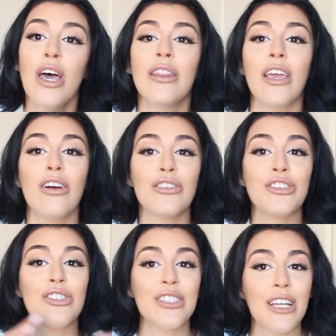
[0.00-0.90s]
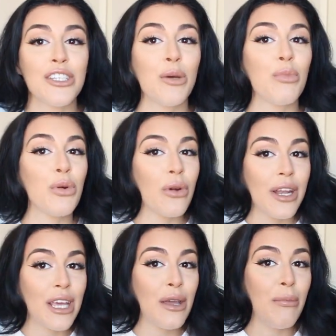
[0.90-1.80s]
They are just such a
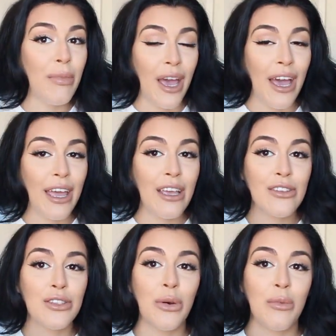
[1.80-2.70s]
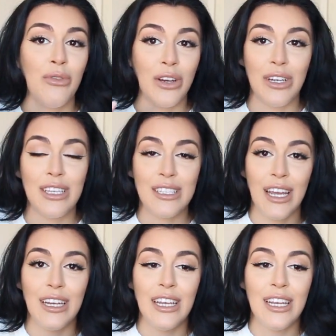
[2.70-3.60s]
pretty bag, so I'm very
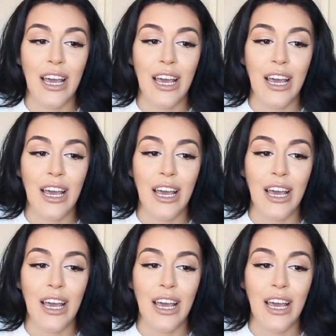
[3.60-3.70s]
excited.